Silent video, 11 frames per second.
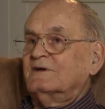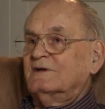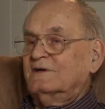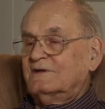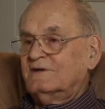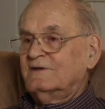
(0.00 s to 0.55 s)

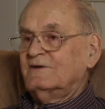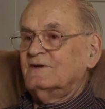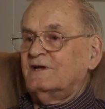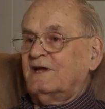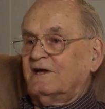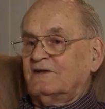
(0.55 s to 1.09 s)

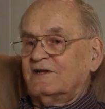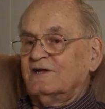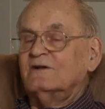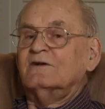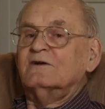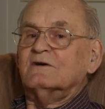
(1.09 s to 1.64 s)
And
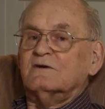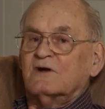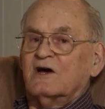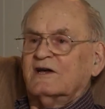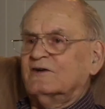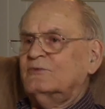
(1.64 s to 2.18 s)
then
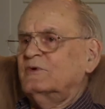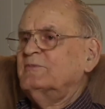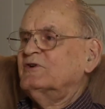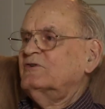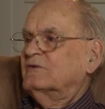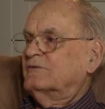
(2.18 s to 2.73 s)
I guess we
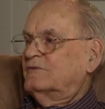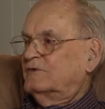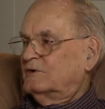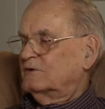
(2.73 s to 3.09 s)
must have,